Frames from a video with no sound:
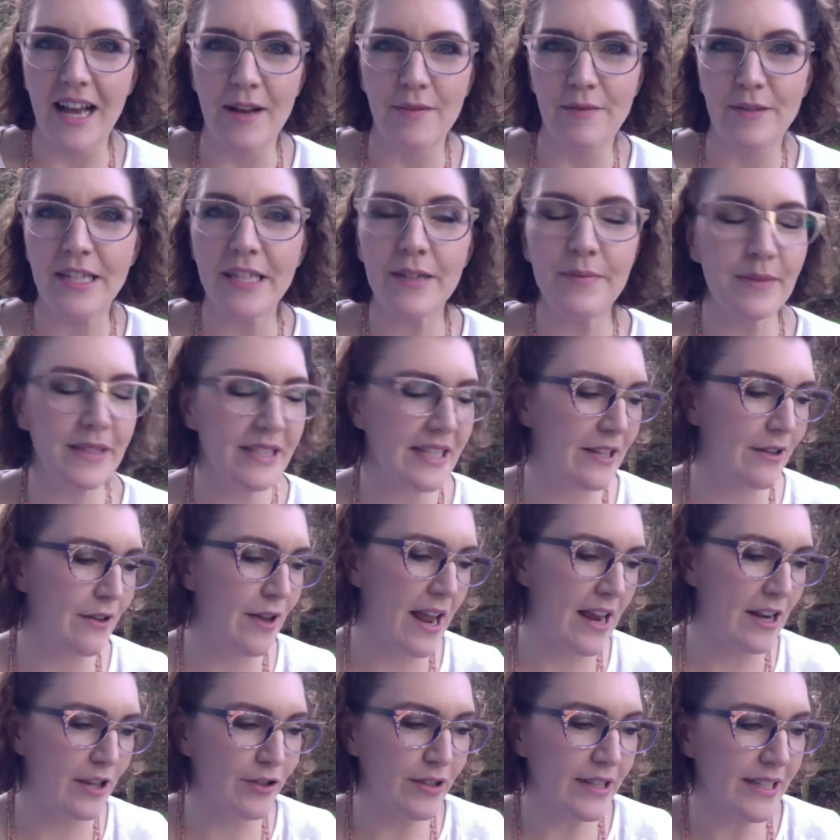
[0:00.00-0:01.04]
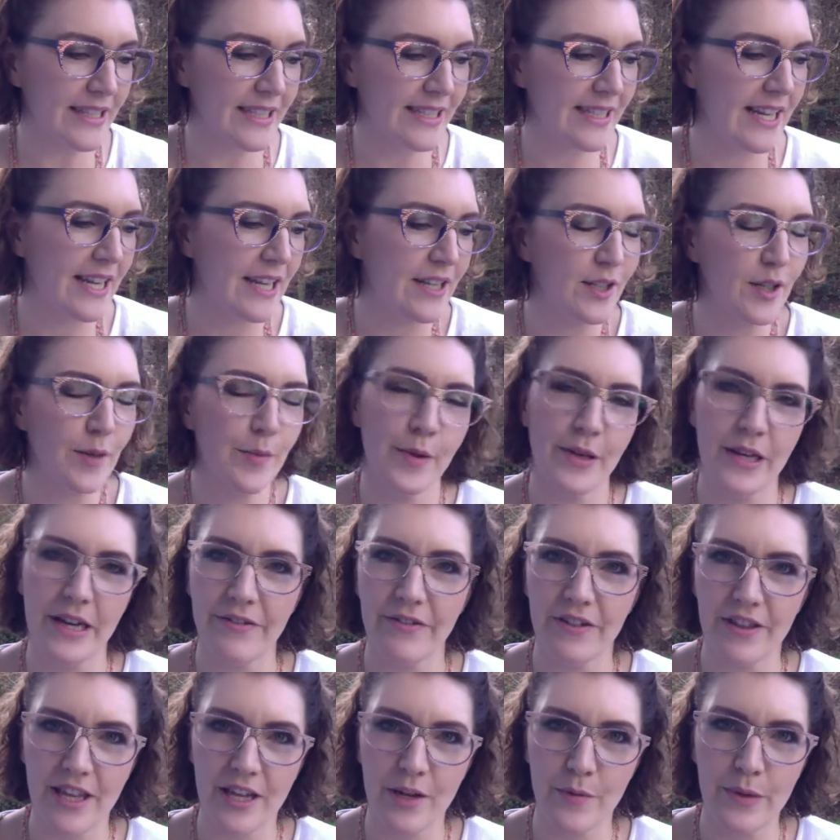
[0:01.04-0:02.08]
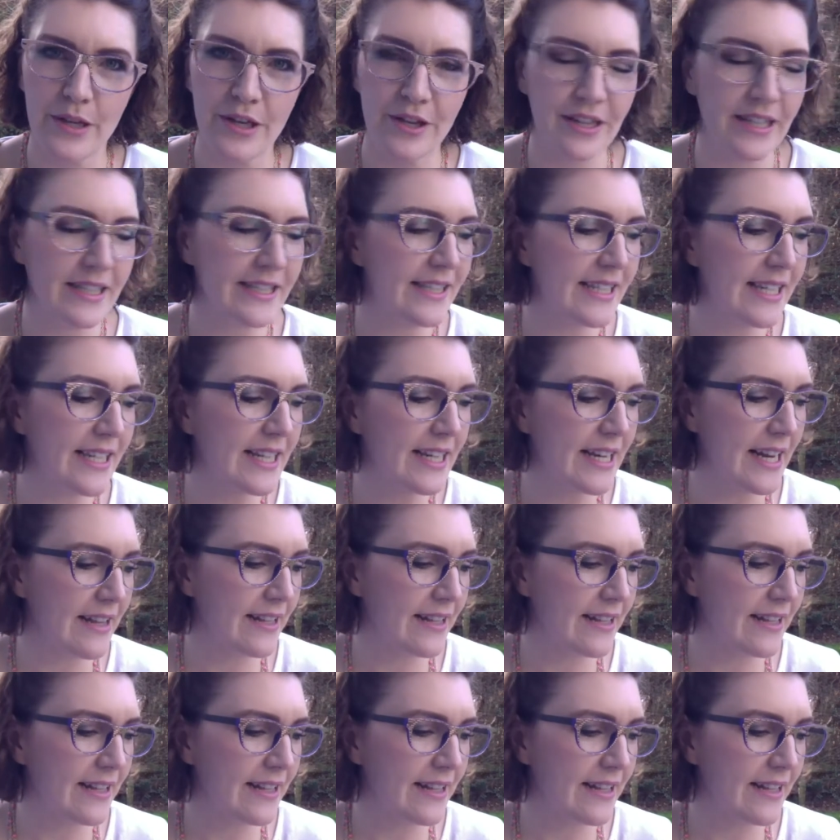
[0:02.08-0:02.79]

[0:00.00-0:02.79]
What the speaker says: tips and tricks to put everything where you can see it.